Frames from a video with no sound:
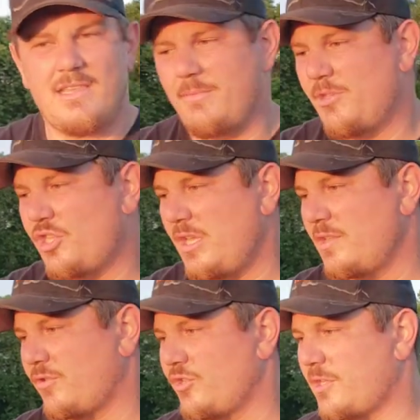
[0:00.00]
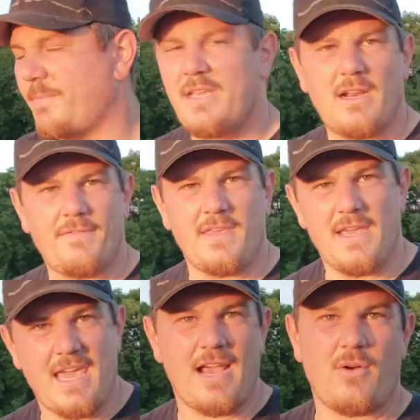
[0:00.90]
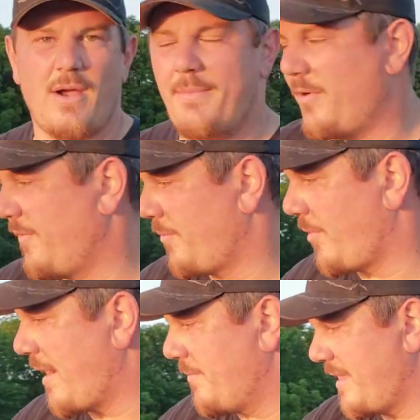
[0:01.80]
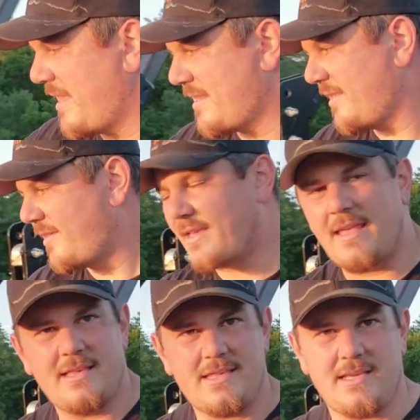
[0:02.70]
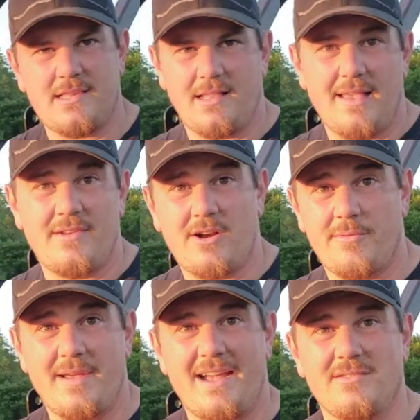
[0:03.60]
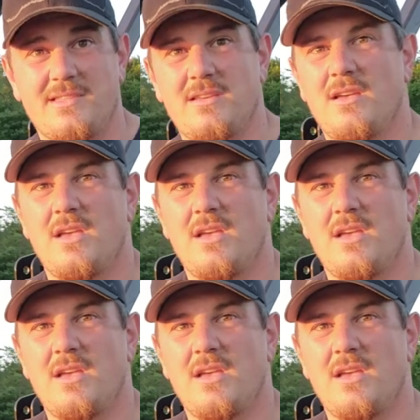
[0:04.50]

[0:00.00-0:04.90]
the machines are just big enough that you can't quite move them around when they get to this side. This thing's 1,100 pounds.